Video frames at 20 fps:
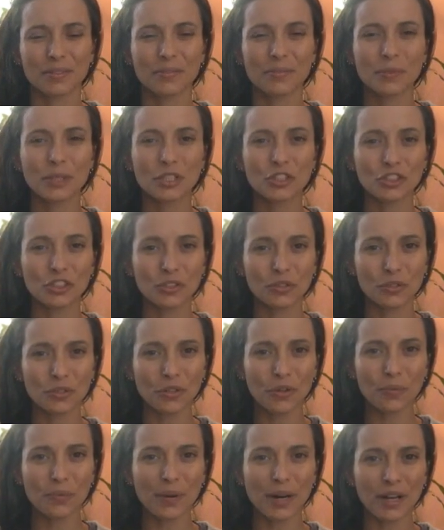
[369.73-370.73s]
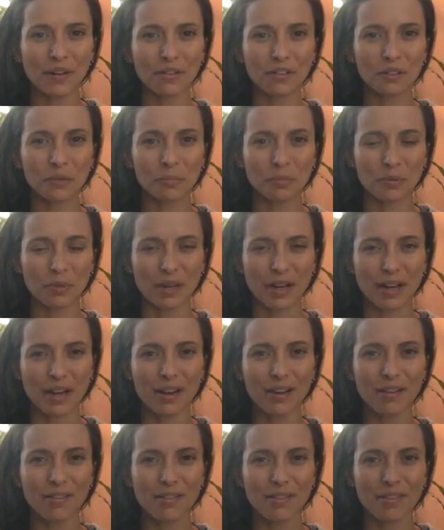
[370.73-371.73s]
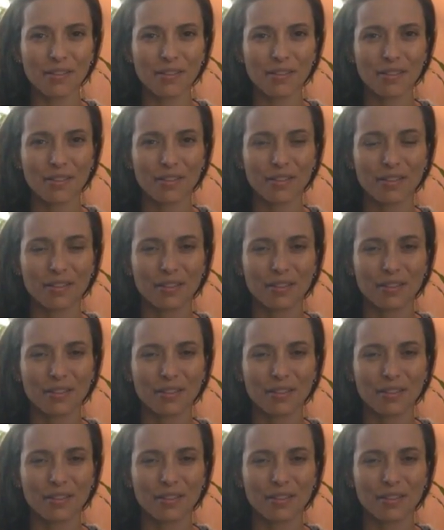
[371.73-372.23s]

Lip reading: return to your regular breath.